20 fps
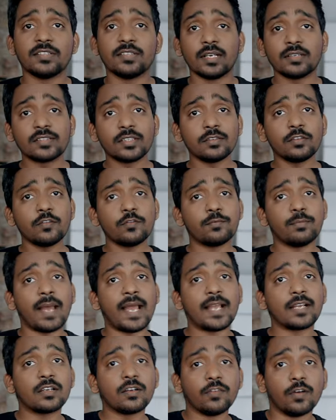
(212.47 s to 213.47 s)
The success of
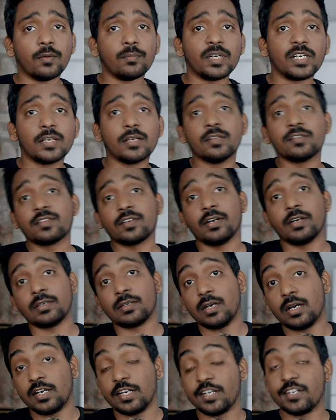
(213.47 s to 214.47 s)
Bank of America's
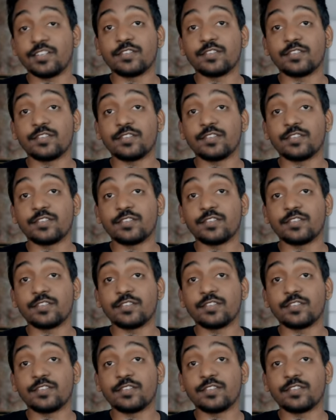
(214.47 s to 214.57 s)
credit card